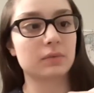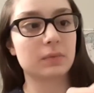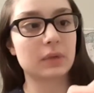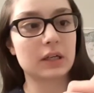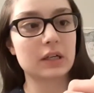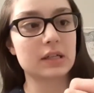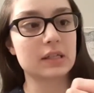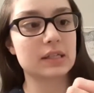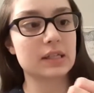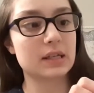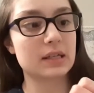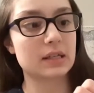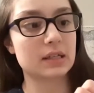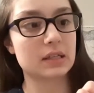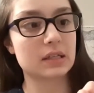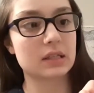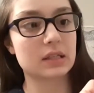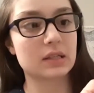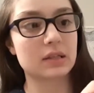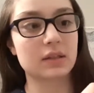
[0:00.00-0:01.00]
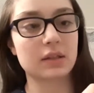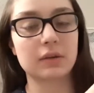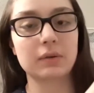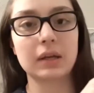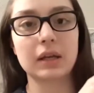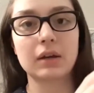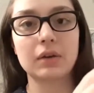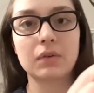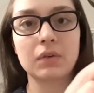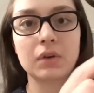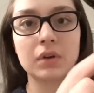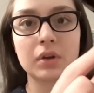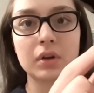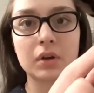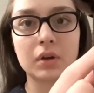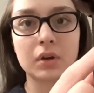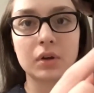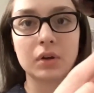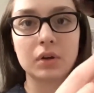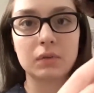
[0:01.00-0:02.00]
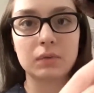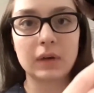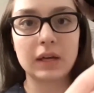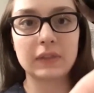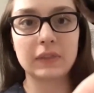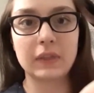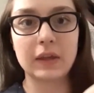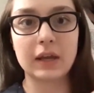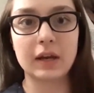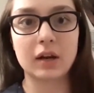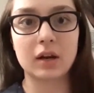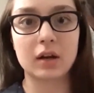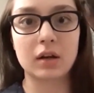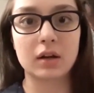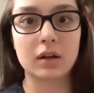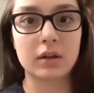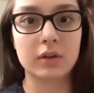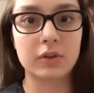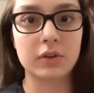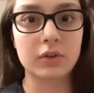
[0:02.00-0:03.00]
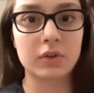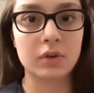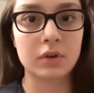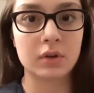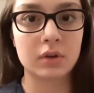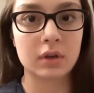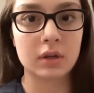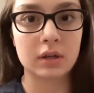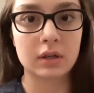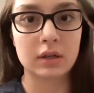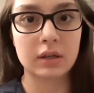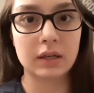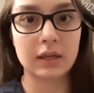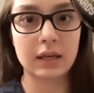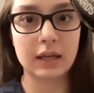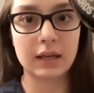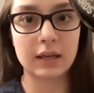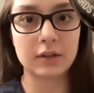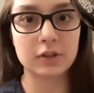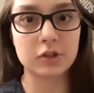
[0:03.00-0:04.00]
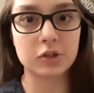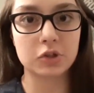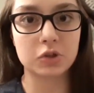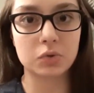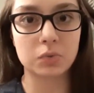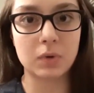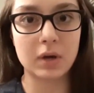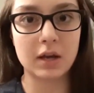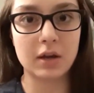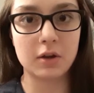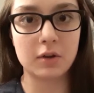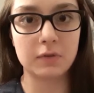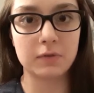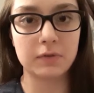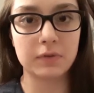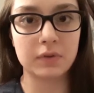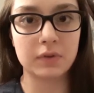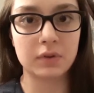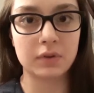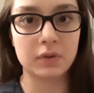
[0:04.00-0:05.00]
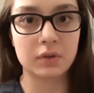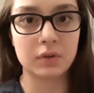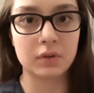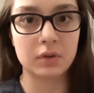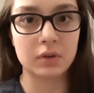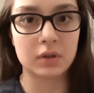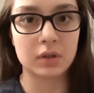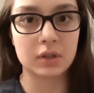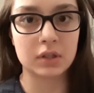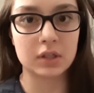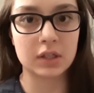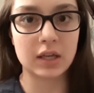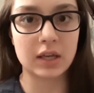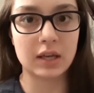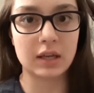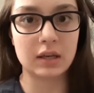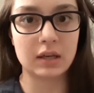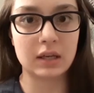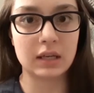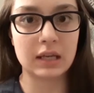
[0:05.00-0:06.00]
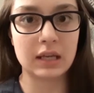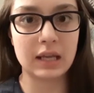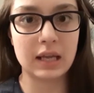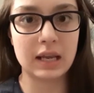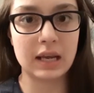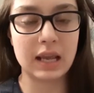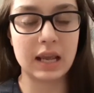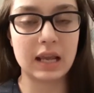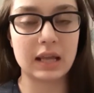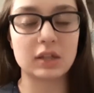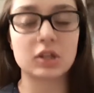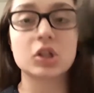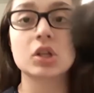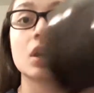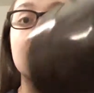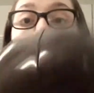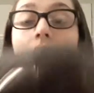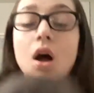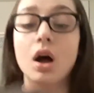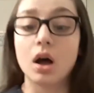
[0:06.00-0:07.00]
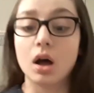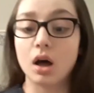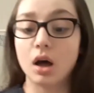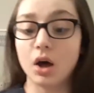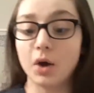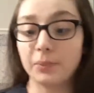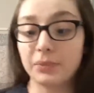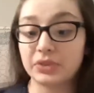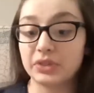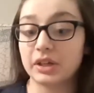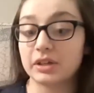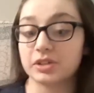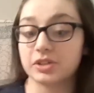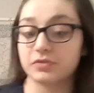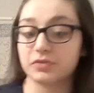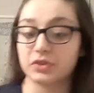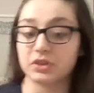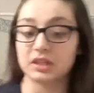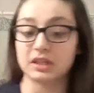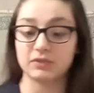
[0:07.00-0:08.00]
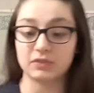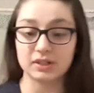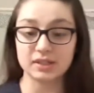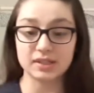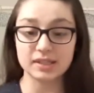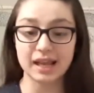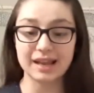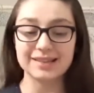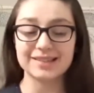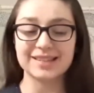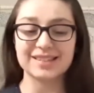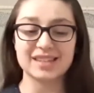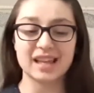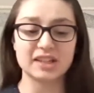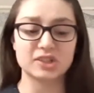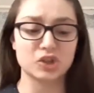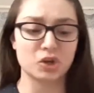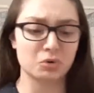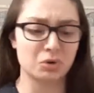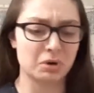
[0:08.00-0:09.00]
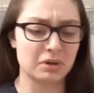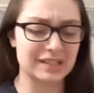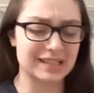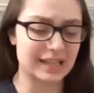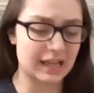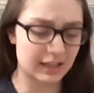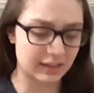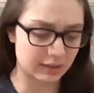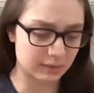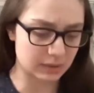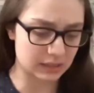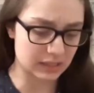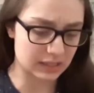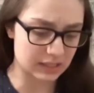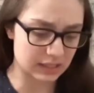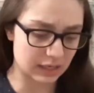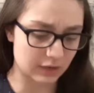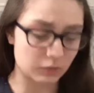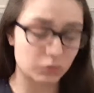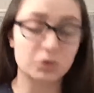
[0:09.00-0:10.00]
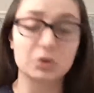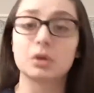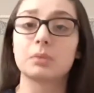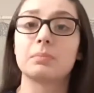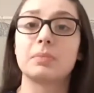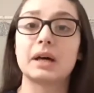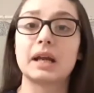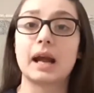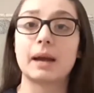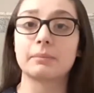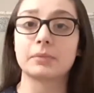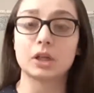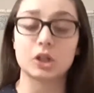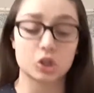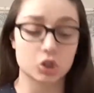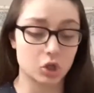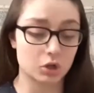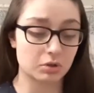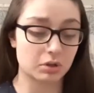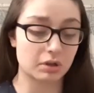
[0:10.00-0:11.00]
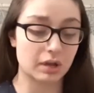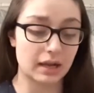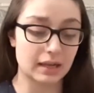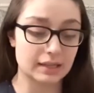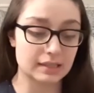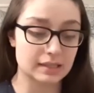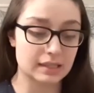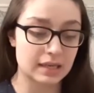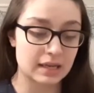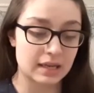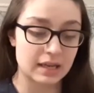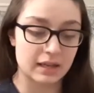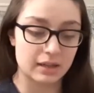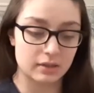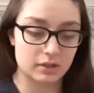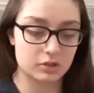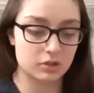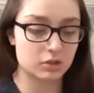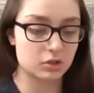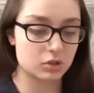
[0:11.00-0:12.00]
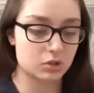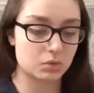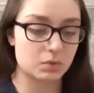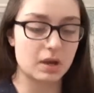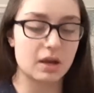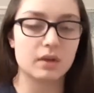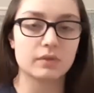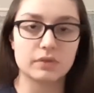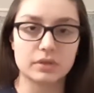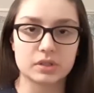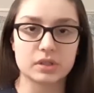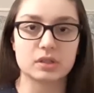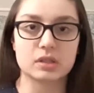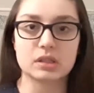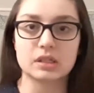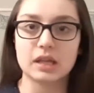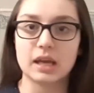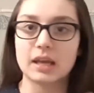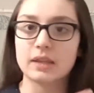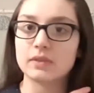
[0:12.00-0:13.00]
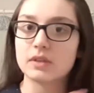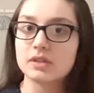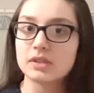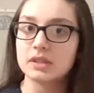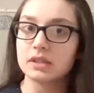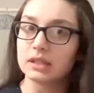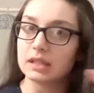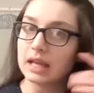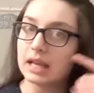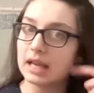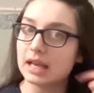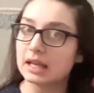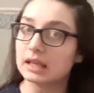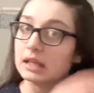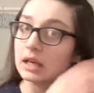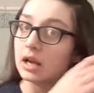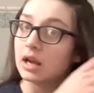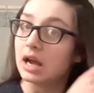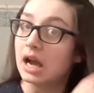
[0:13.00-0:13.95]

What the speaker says: where is it? There we go. Right there. It has 12, 10, and 8. That's for the different sizes. I don't know exactly what they stand for, but I'm going to show you guys. This is a 12, this is a 10, this is an 8.